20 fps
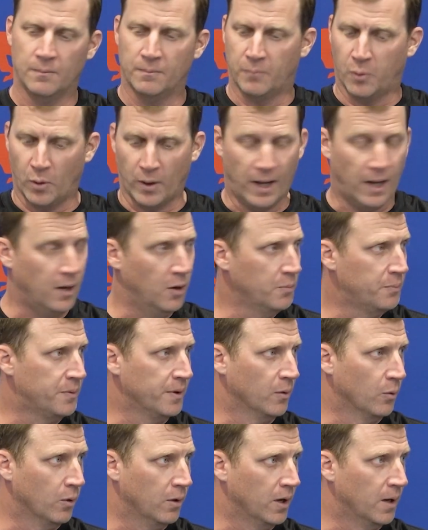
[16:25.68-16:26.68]
Boy, I hope
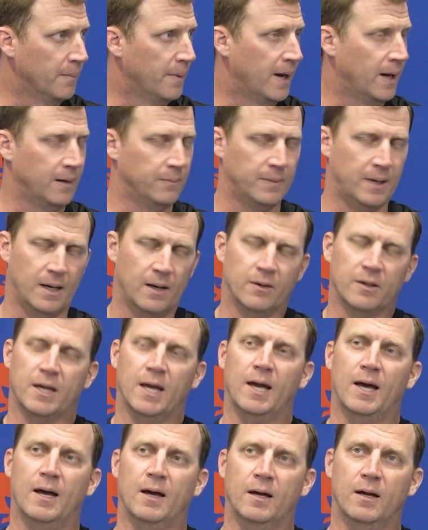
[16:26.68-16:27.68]
they're worried about him now.
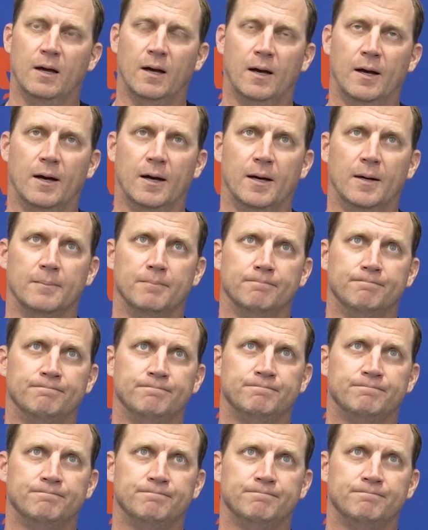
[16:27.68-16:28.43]
Yeah.